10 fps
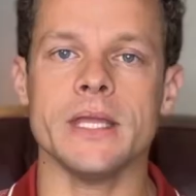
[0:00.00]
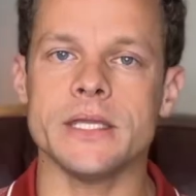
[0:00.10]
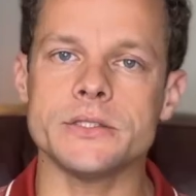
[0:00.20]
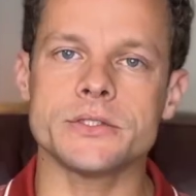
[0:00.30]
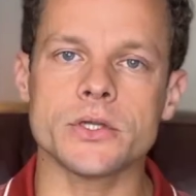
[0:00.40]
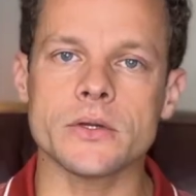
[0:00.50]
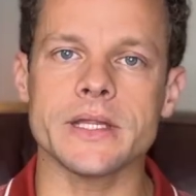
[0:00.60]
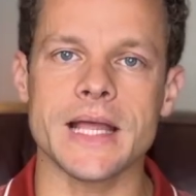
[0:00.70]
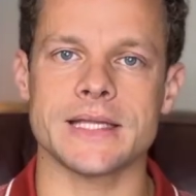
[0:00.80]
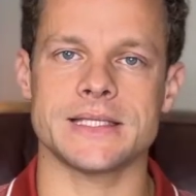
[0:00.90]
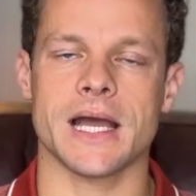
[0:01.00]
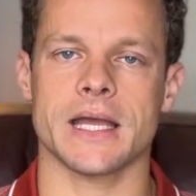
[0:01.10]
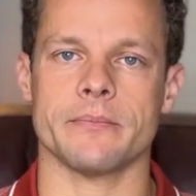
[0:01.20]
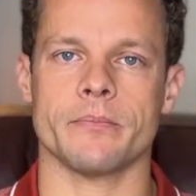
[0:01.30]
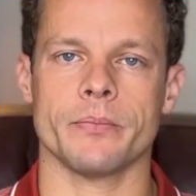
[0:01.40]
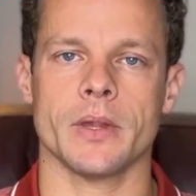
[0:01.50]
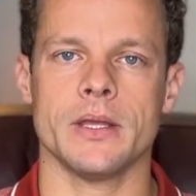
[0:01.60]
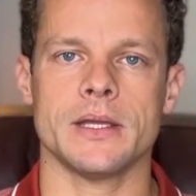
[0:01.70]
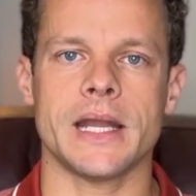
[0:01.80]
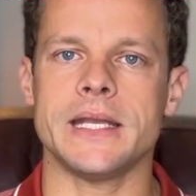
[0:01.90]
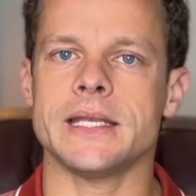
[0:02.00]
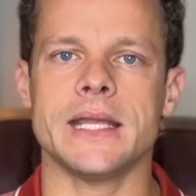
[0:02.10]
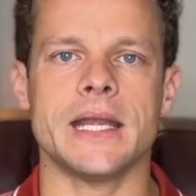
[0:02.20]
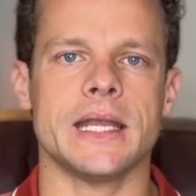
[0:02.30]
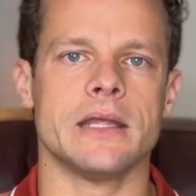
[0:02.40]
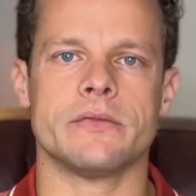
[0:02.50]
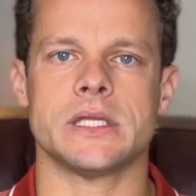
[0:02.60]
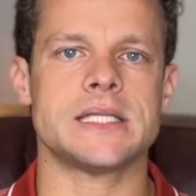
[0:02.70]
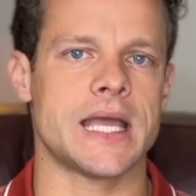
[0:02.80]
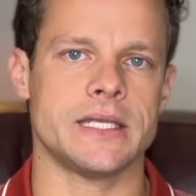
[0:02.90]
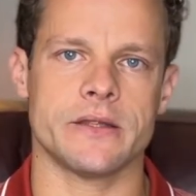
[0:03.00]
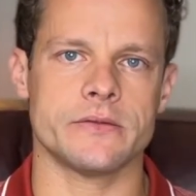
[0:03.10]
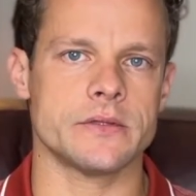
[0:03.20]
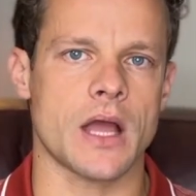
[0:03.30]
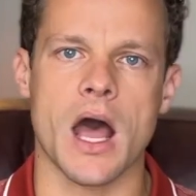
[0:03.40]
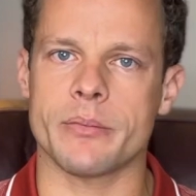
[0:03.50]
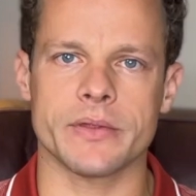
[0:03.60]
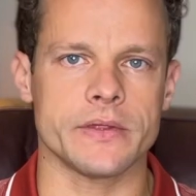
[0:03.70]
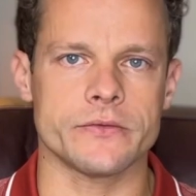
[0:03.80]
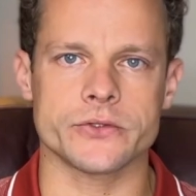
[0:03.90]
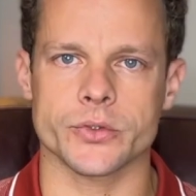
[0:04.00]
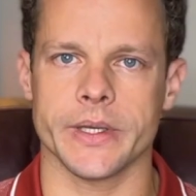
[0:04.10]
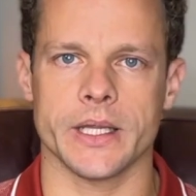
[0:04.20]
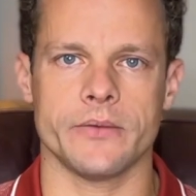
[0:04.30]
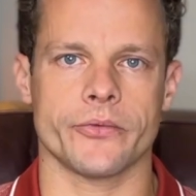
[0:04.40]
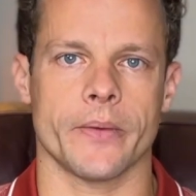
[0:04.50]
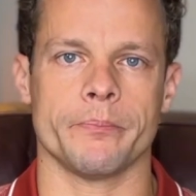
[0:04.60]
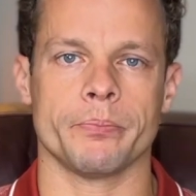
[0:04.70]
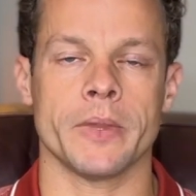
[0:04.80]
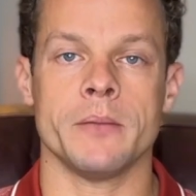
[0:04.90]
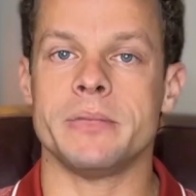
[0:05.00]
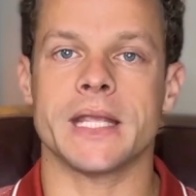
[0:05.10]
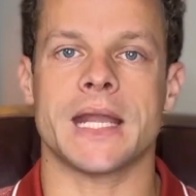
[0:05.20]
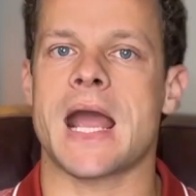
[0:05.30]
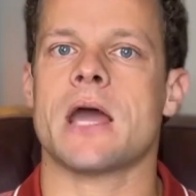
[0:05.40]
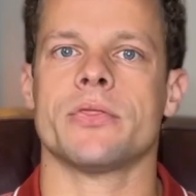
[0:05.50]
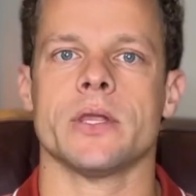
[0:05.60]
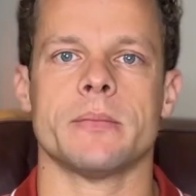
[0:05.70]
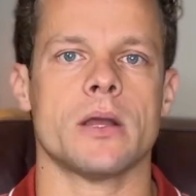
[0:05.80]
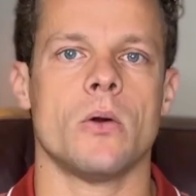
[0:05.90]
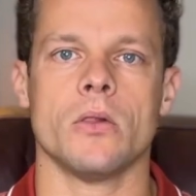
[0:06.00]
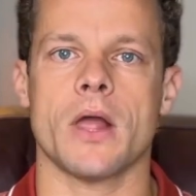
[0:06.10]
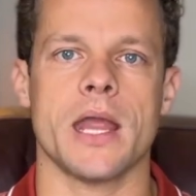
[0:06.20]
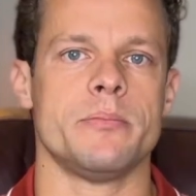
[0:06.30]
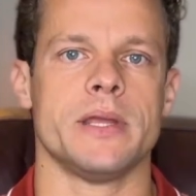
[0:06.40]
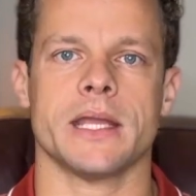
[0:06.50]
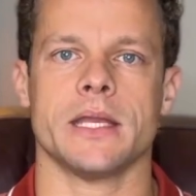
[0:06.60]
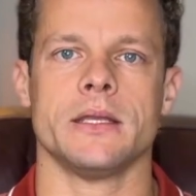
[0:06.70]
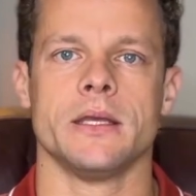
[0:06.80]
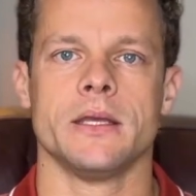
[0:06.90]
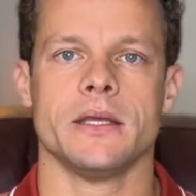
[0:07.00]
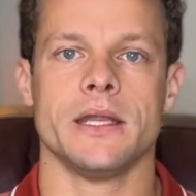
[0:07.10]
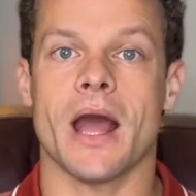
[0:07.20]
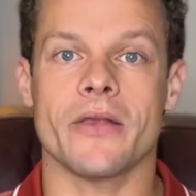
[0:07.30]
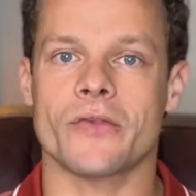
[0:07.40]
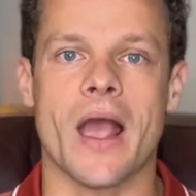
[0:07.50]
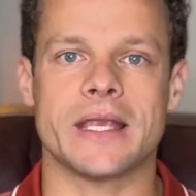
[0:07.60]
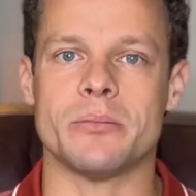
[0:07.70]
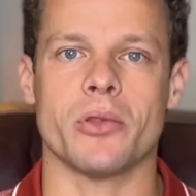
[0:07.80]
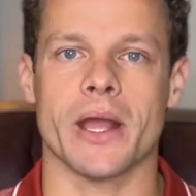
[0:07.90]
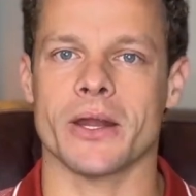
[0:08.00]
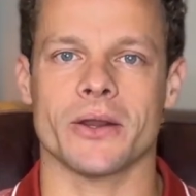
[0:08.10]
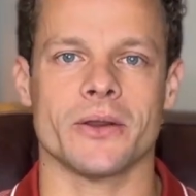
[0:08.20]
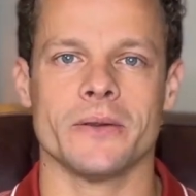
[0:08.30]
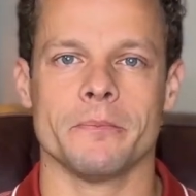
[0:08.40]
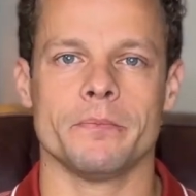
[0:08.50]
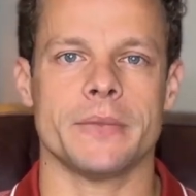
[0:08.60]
And during that time, I didn't get any of the tendinopathies treated from being an athlete my whole life, being an, an ice hockey player,